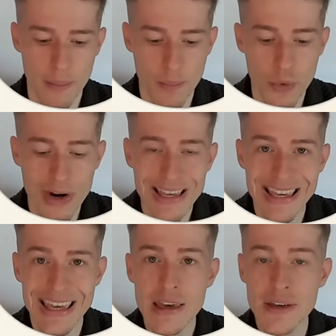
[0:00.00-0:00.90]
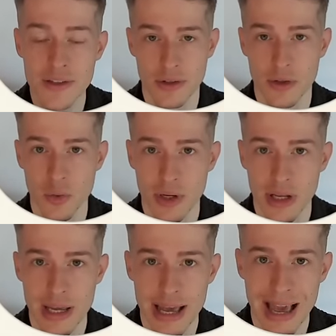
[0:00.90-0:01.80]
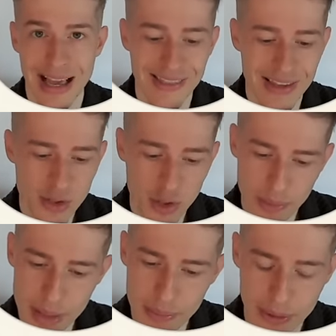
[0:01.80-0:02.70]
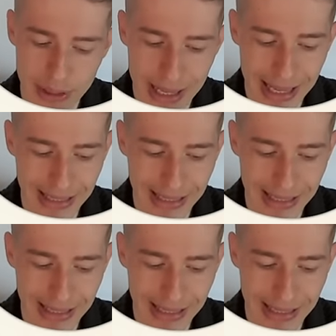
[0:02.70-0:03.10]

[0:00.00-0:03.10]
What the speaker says: Bring ease into it. Again, these are the people